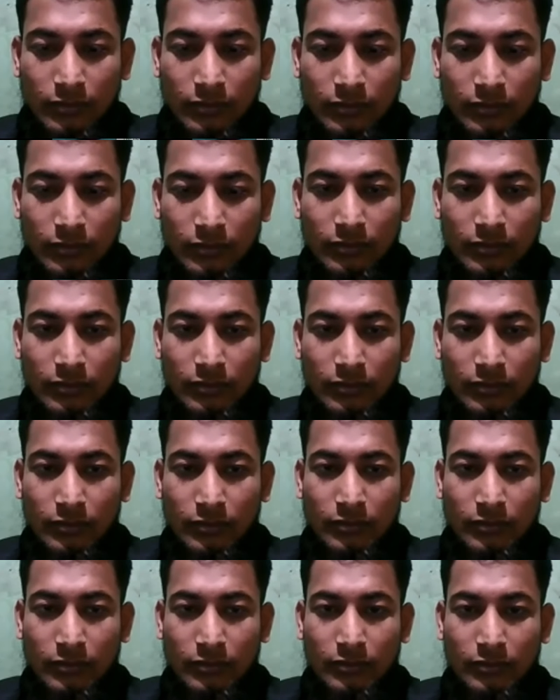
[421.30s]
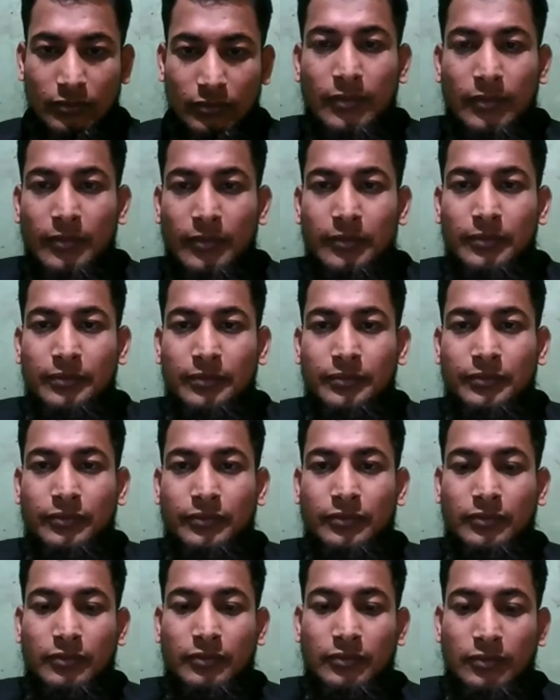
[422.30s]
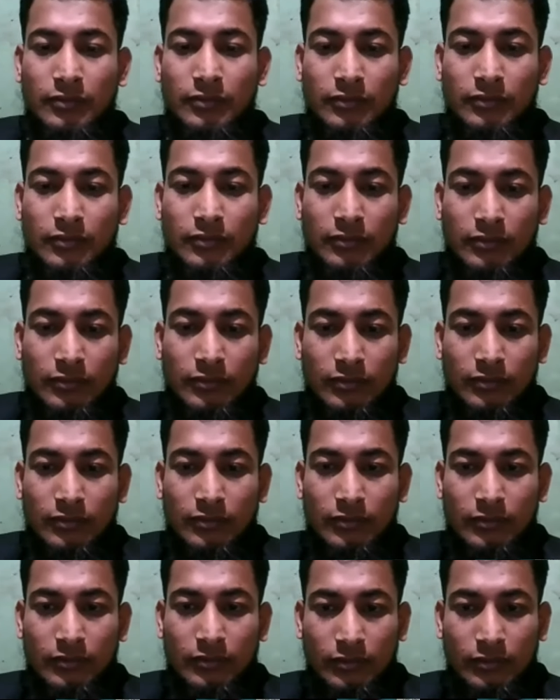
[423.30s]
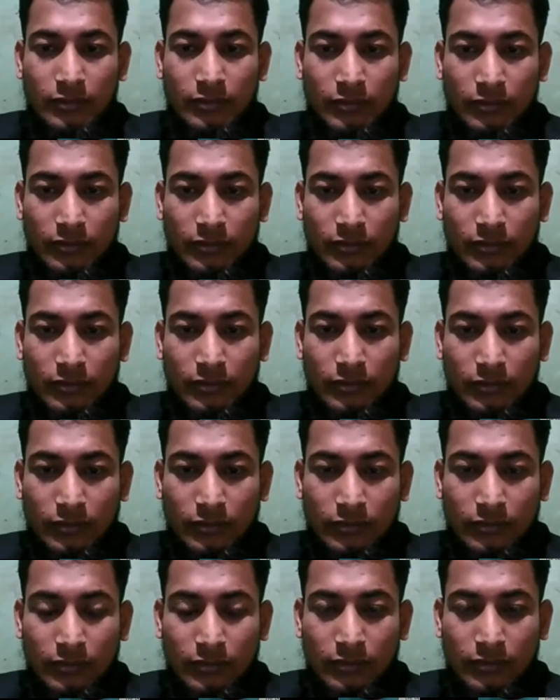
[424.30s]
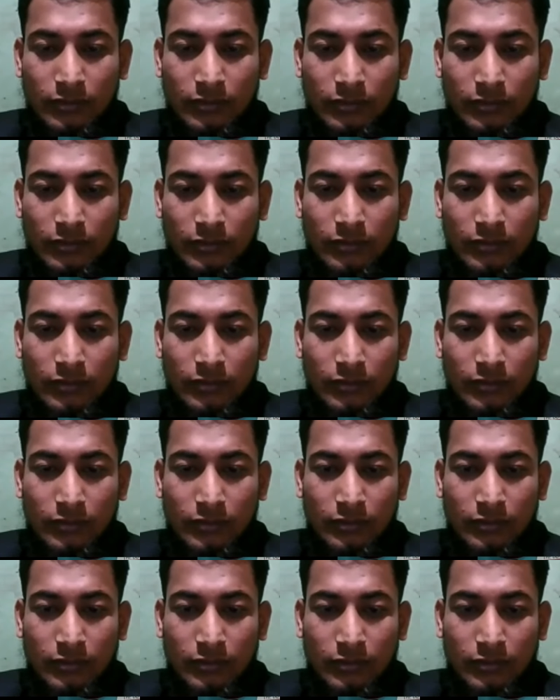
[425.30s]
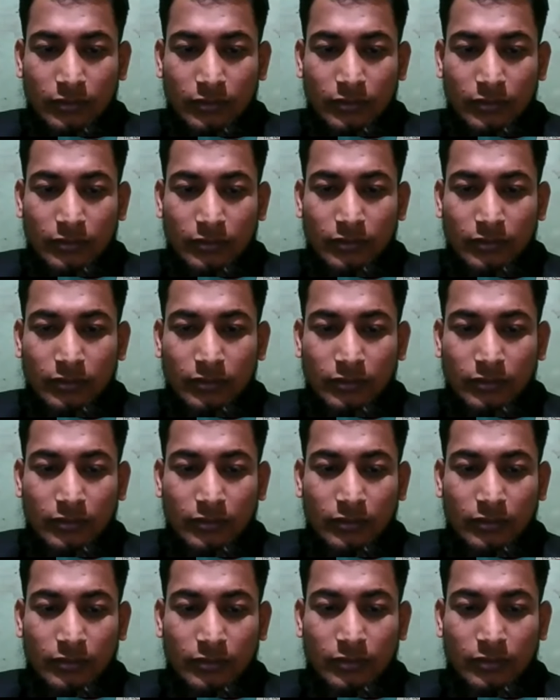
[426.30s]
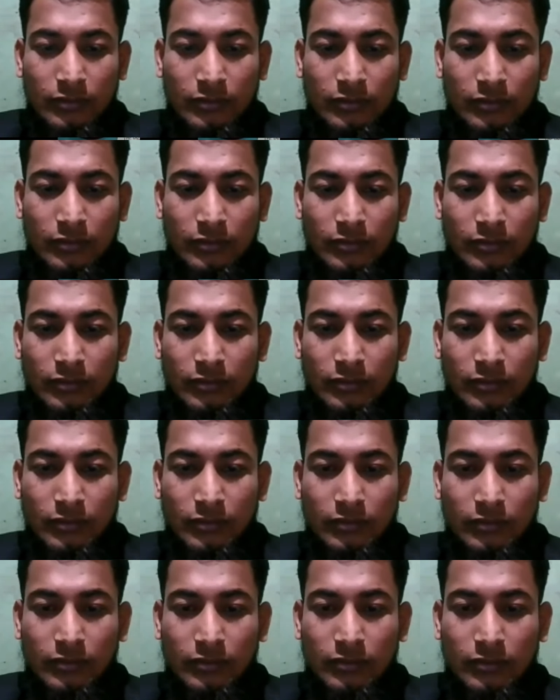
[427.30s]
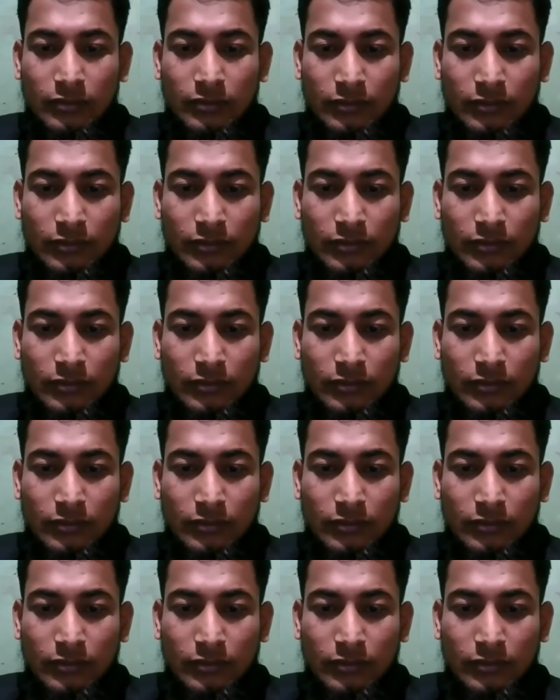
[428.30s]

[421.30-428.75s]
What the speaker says: The person shown says nothing.